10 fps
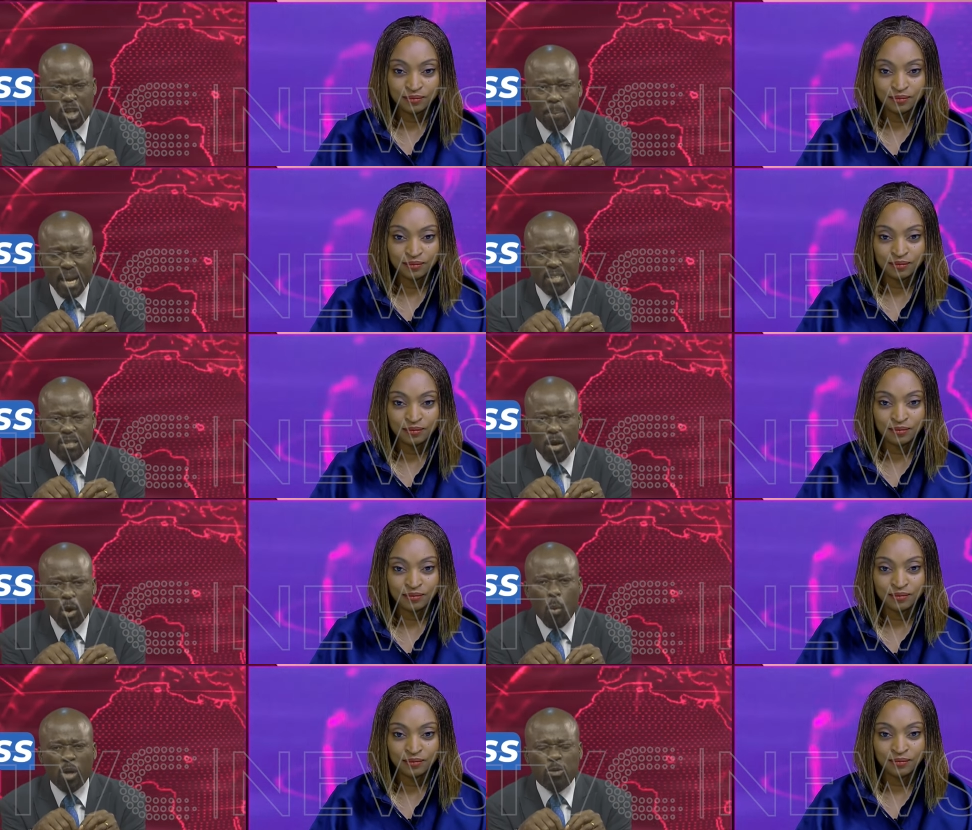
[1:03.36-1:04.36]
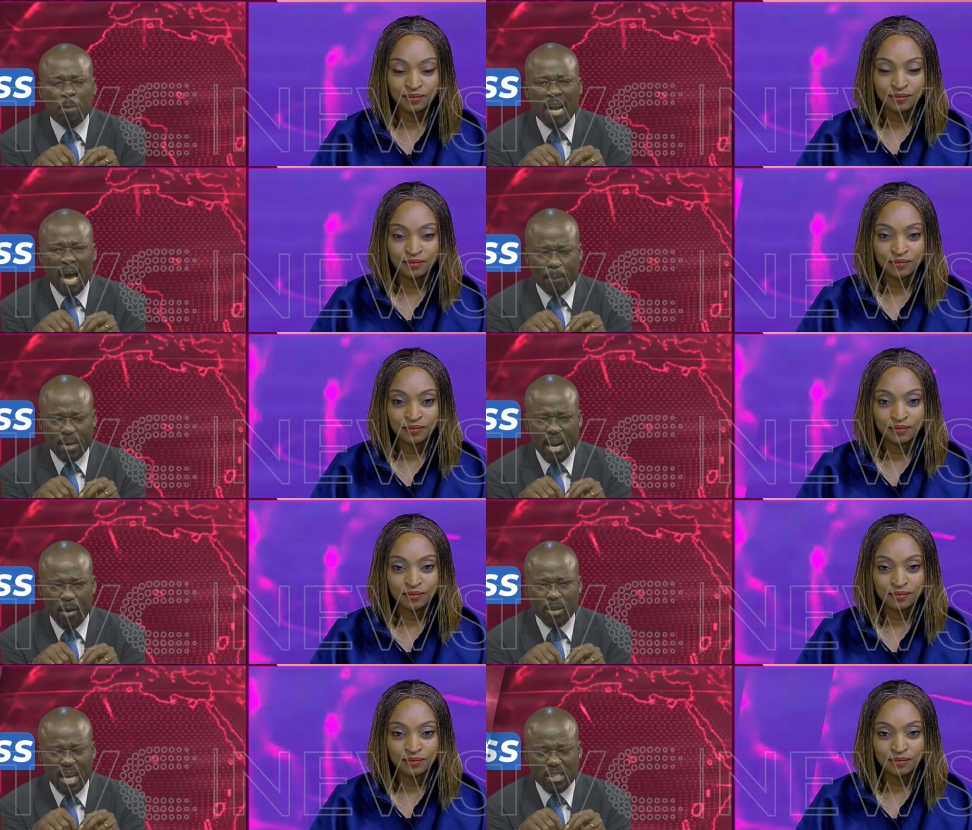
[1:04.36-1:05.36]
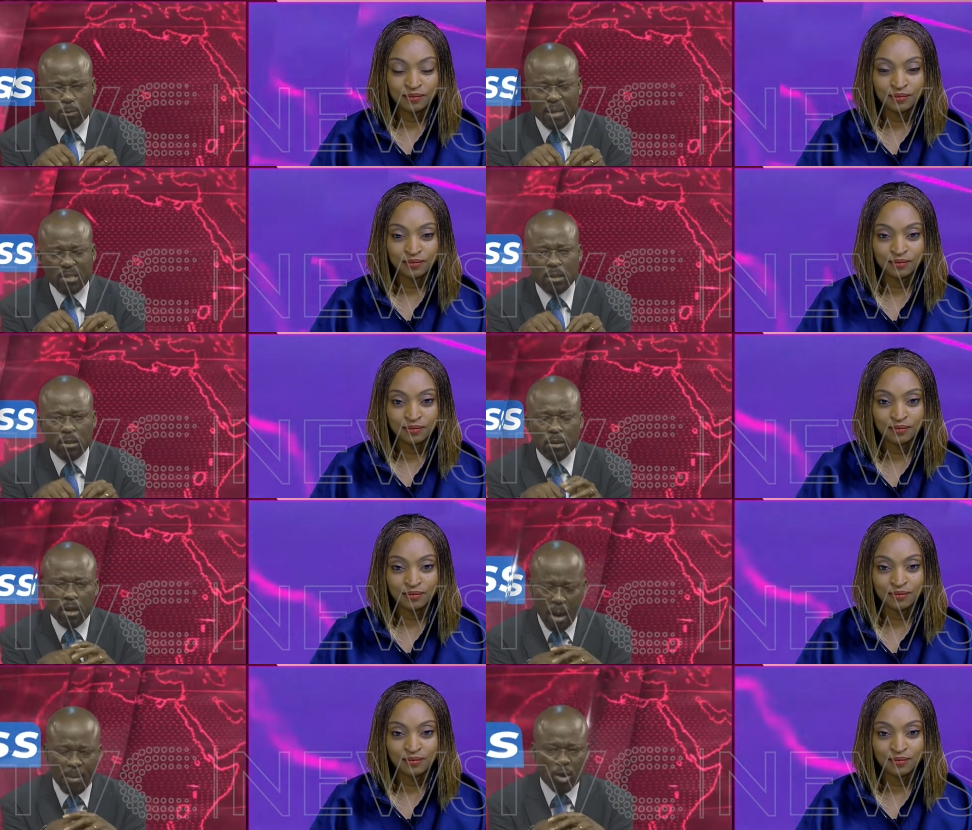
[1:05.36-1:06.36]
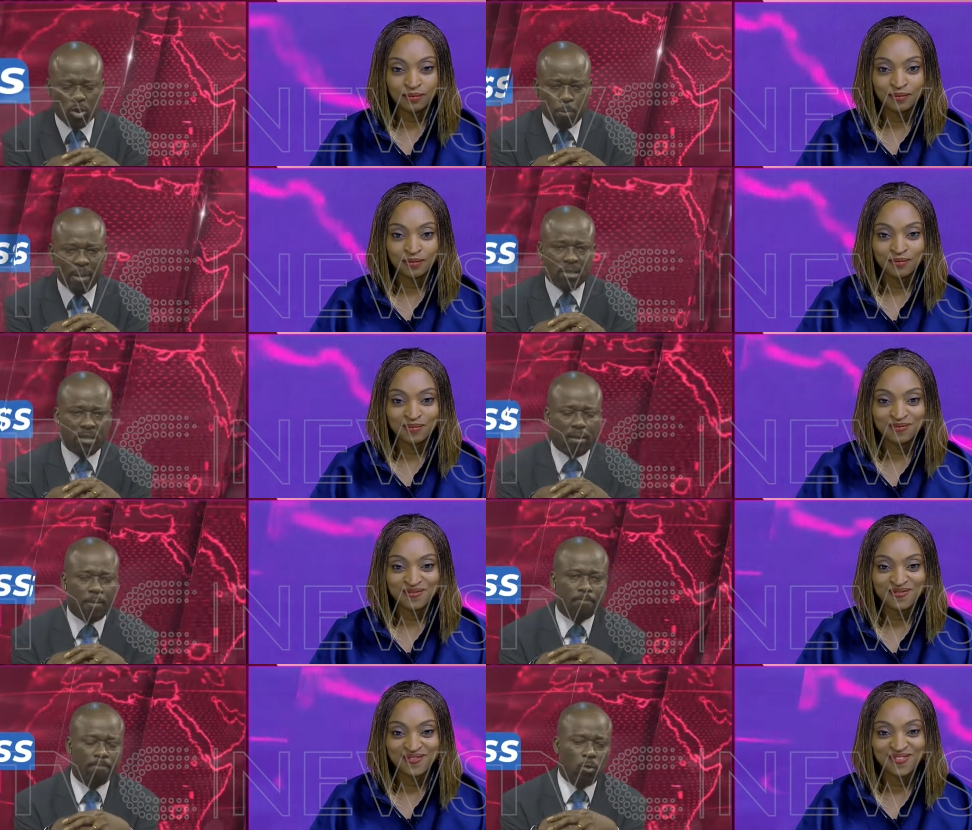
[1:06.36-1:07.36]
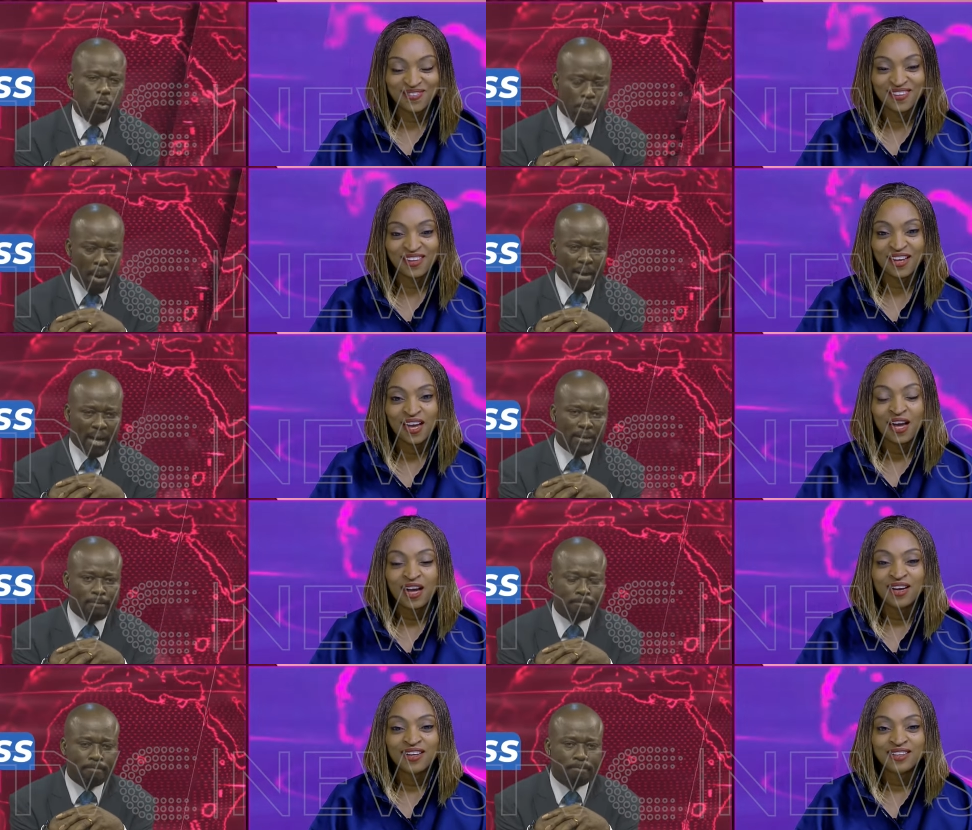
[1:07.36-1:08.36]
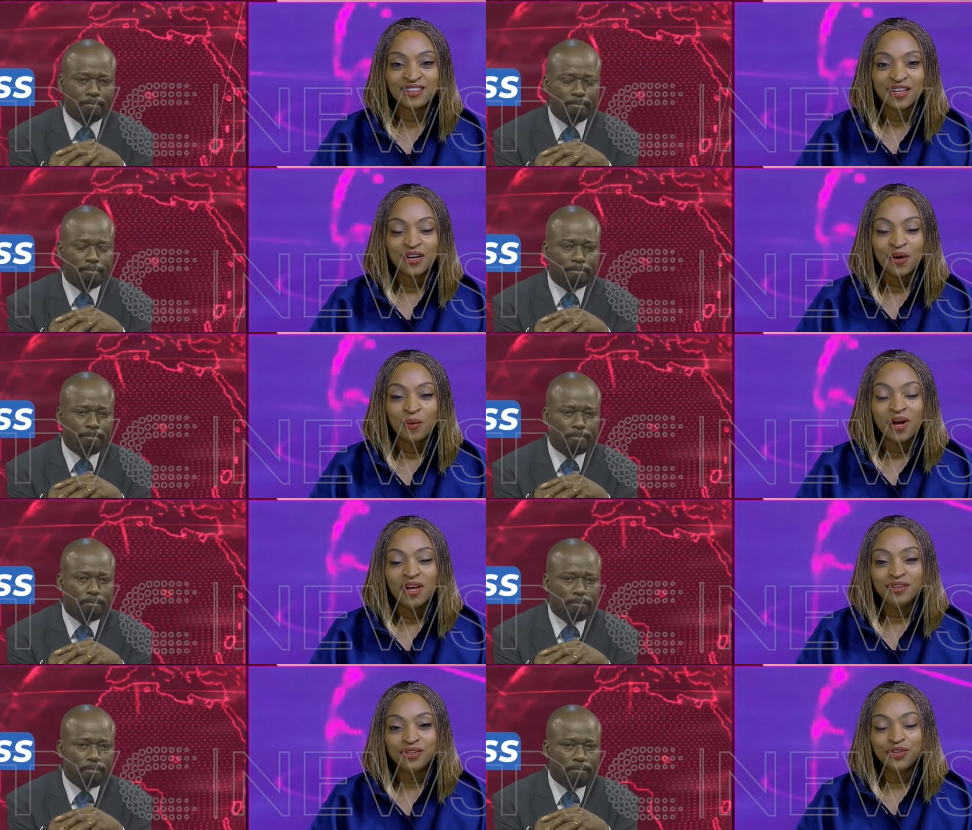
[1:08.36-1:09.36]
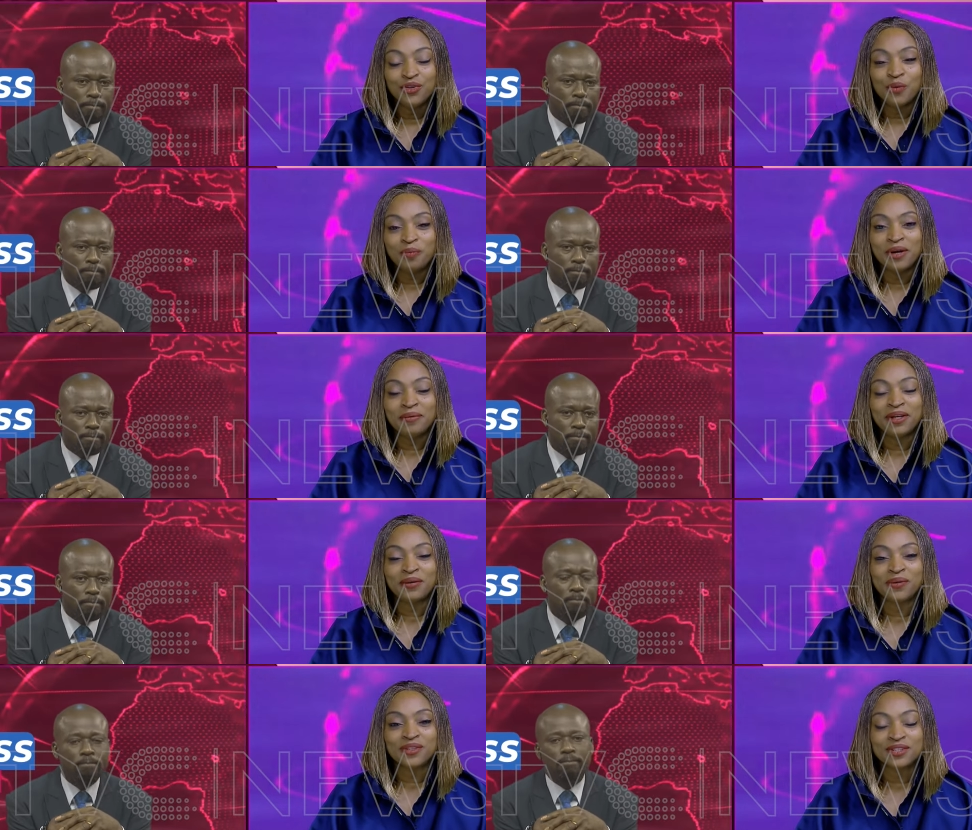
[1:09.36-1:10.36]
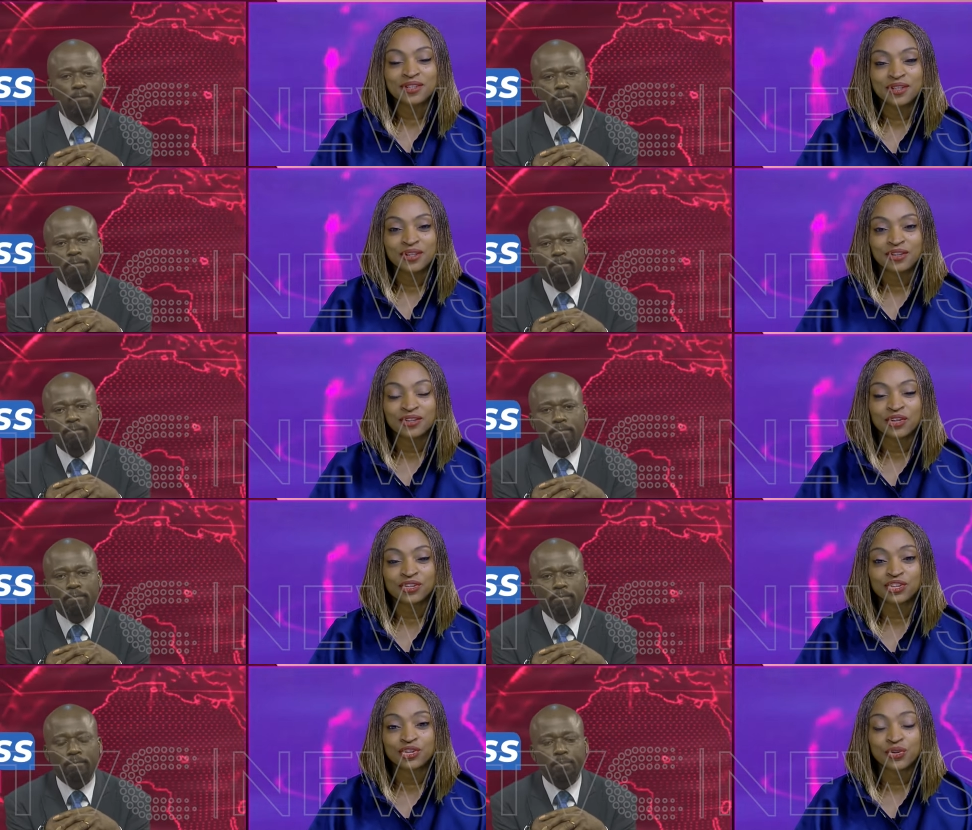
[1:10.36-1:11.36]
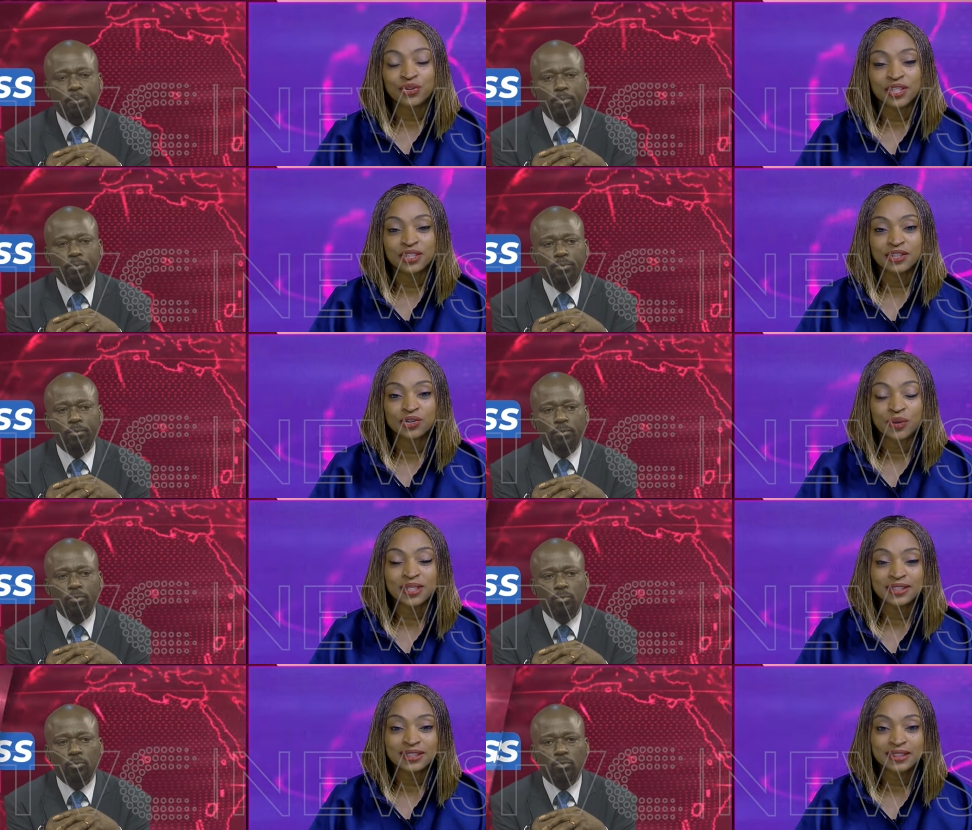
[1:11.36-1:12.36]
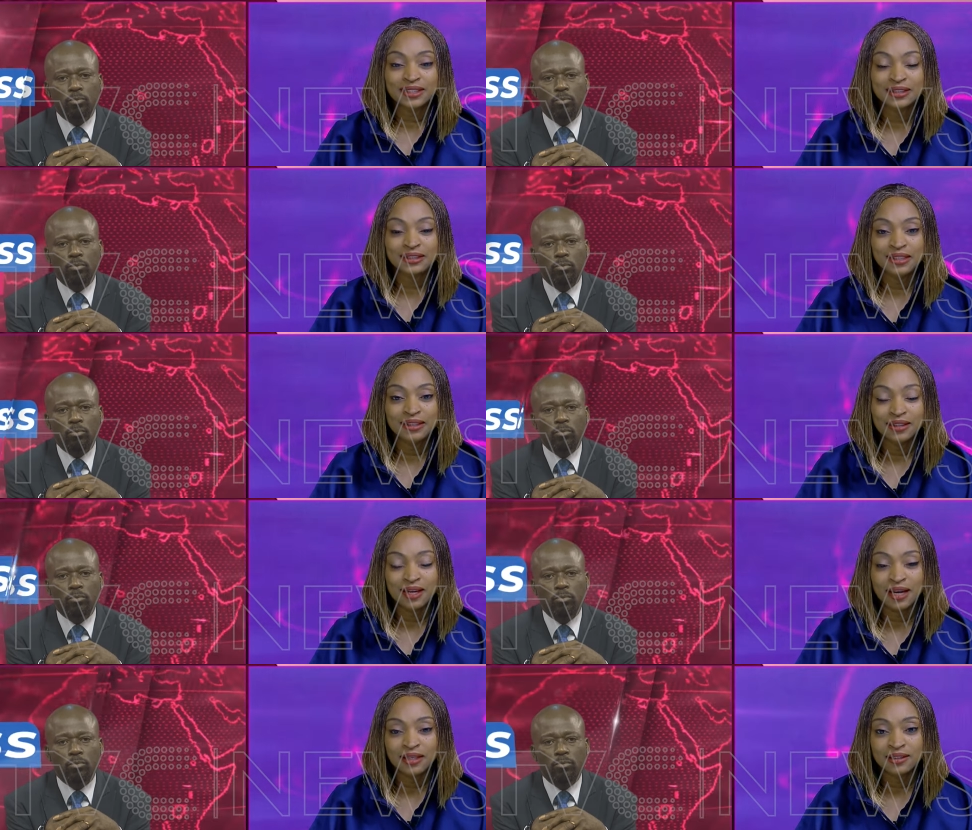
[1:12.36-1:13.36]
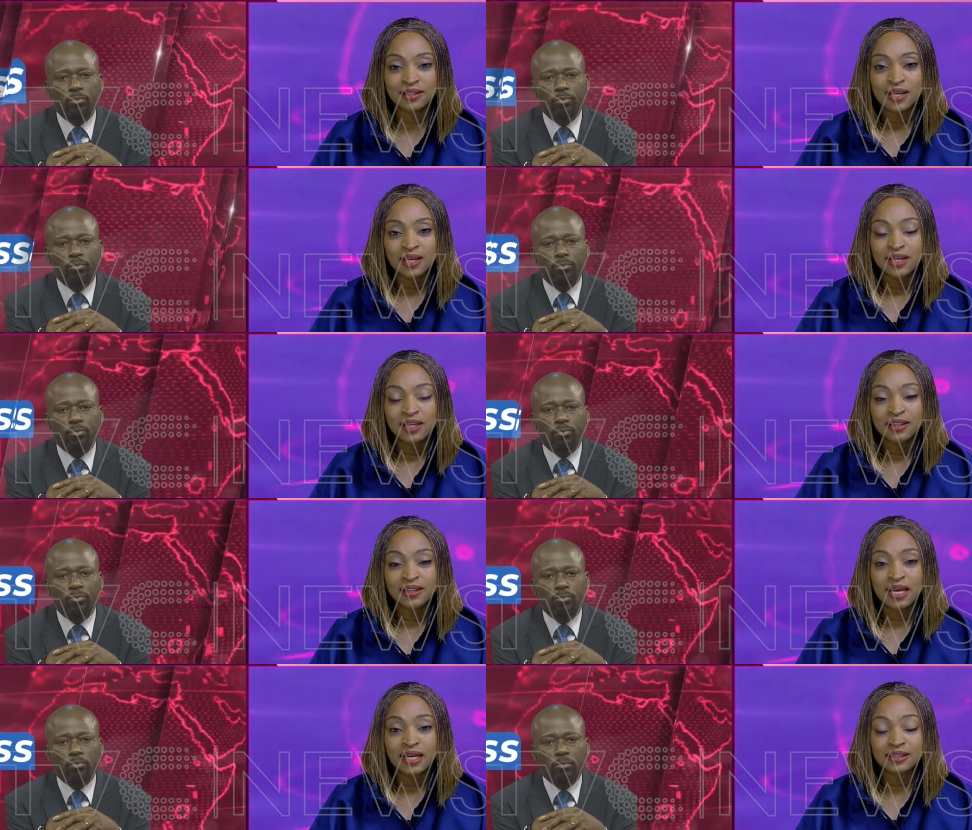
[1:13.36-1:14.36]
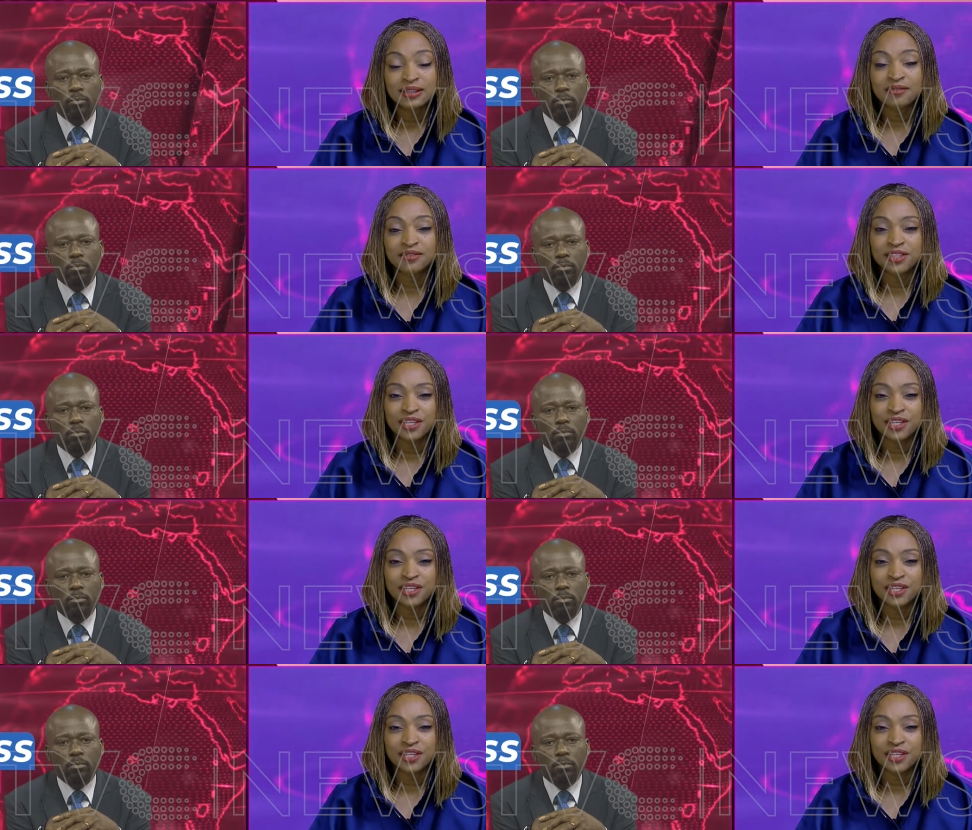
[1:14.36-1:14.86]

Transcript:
Speaker 1: give us updates on what's been happening around that space. I mean, your space with PEBEC.
Speaker 2: Well, you know, PEBEC was uh, constituted in 2016, and in the last seven